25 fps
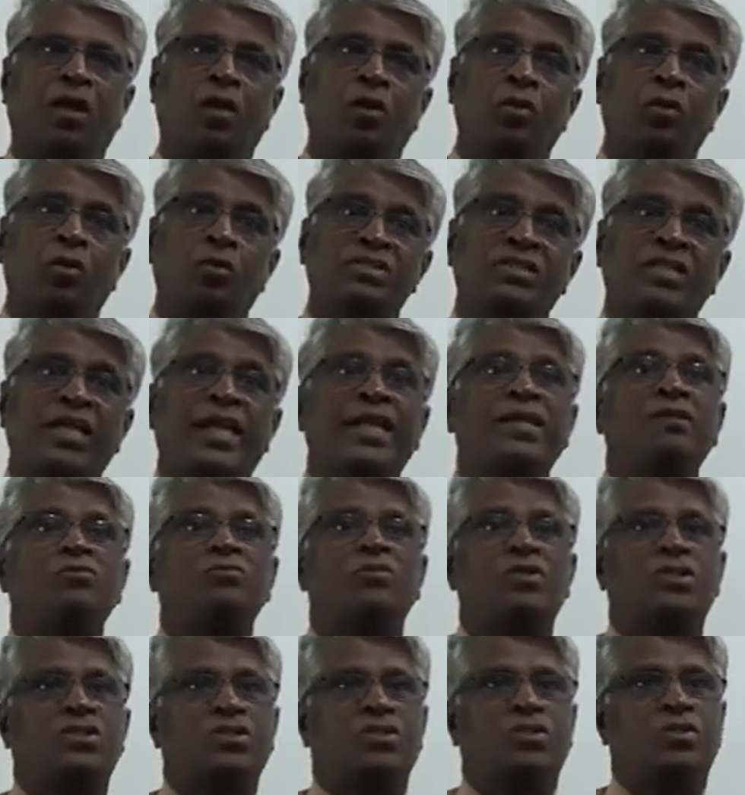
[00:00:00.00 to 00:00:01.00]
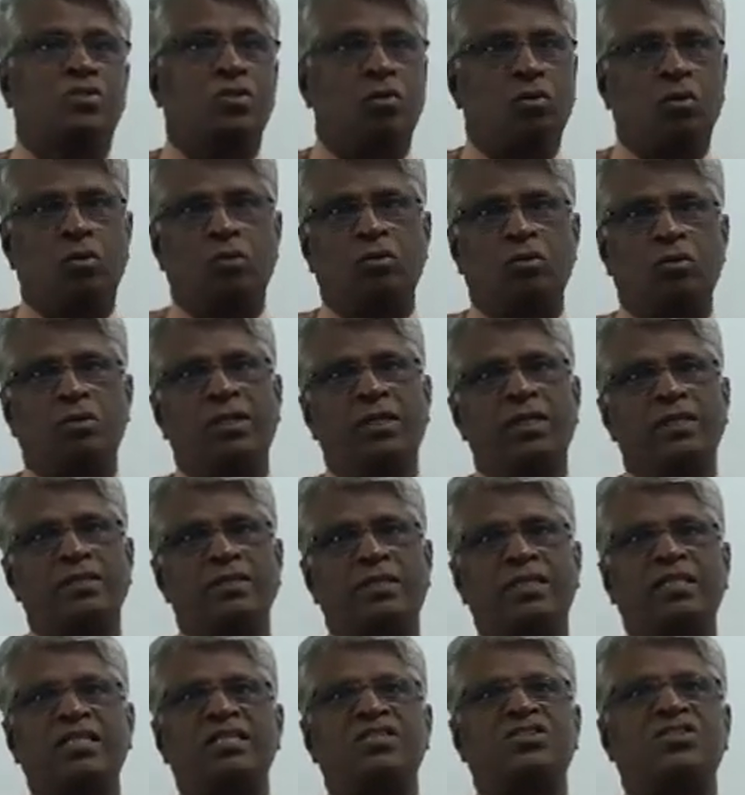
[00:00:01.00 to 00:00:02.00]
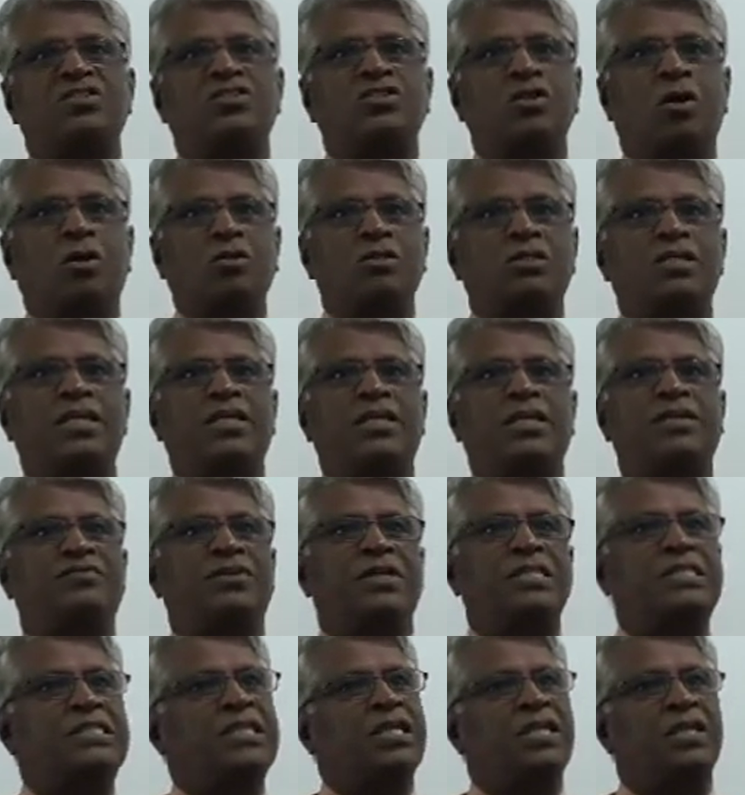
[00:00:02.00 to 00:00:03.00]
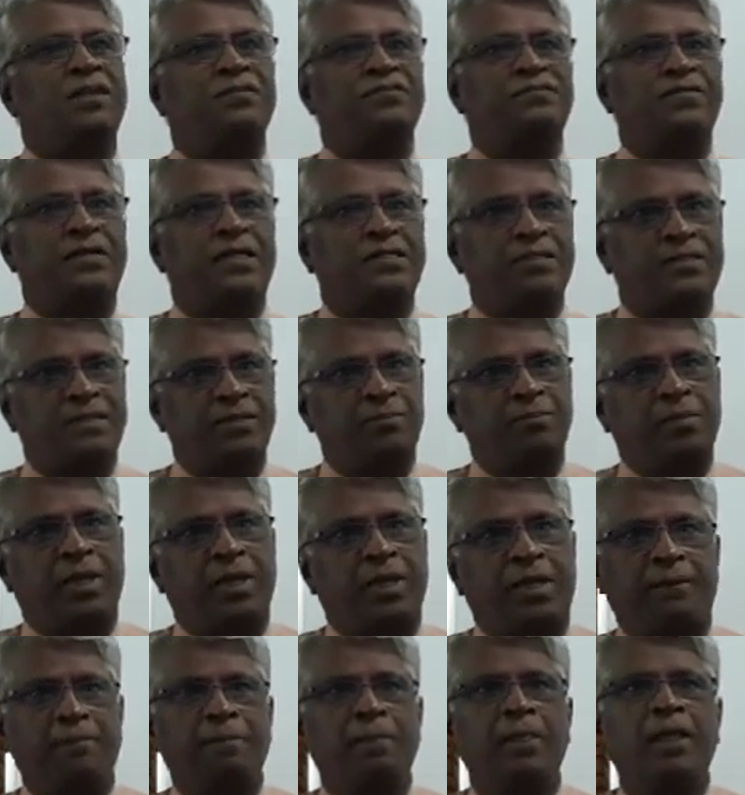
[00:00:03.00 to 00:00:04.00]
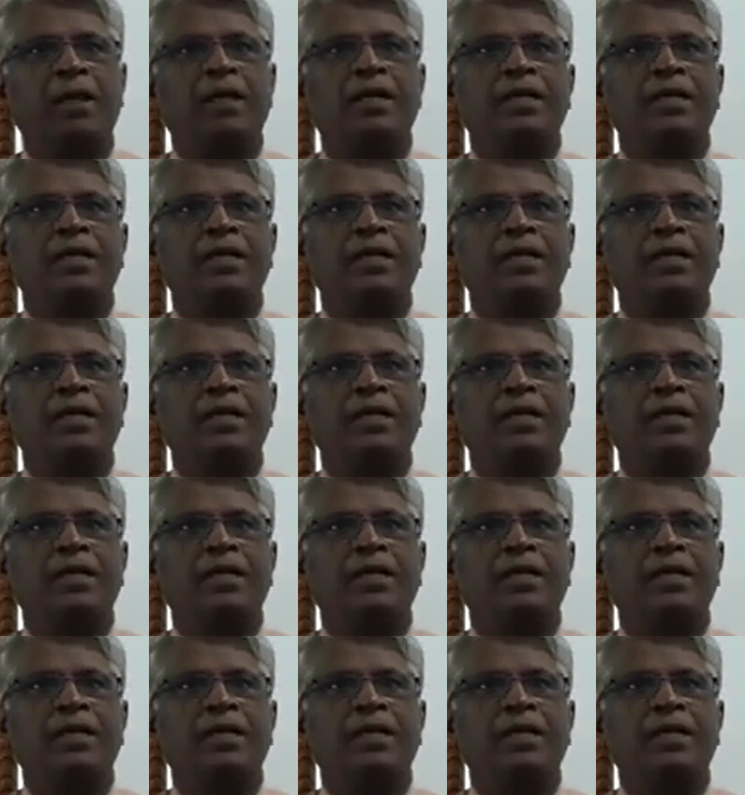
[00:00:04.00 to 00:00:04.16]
Hussain was told that his daughter Wajiha Fatima